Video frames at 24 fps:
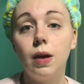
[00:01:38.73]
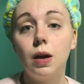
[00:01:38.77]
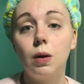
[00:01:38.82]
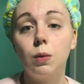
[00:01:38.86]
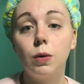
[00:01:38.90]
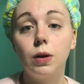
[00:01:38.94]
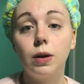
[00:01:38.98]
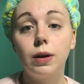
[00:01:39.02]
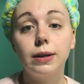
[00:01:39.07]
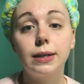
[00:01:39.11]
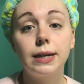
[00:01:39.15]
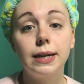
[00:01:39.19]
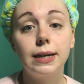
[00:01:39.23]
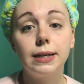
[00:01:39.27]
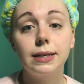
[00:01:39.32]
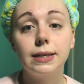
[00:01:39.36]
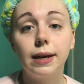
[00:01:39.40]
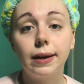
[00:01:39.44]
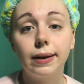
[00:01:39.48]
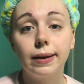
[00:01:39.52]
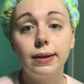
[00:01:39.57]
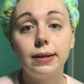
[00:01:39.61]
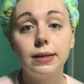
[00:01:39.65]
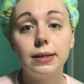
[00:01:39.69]
then we're going to take a
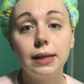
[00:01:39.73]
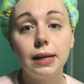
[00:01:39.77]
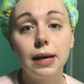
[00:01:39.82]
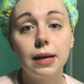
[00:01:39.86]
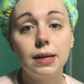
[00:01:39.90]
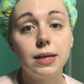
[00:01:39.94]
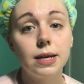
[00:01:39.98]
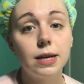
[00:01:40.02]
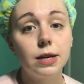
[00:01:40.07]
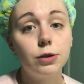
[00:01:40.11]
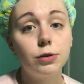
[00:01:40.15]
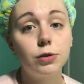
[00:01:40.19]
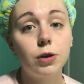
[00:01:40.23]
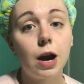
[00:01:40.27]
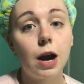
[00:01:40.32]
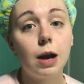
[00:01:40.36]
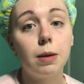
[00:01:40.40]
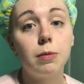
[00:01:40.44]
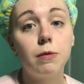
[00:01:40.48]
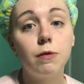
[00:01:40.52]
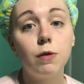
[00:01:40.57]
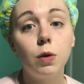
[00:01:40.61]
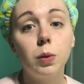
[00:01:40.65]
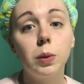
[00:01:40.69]
second to let that dry
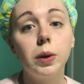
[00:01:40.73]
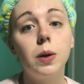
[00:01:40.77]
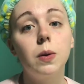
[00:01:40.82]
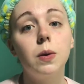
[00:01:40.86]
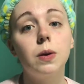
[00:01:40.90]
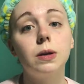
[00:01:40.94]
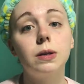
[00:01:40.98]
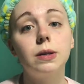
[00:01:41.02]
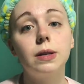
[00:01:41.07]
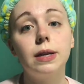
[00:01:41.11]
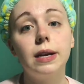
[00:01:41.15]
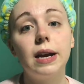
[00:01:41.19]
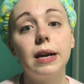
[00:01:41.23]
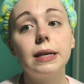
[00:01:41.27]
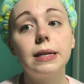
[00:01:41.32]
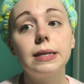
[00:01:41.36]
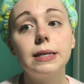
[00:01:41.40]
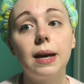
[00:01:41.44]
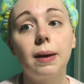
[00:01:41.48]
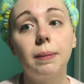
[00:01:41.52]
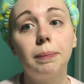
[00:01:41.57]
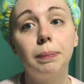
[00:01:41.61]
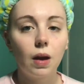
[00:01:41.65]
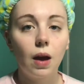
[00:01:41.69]
before we go on to the next
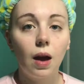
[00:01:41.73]
step.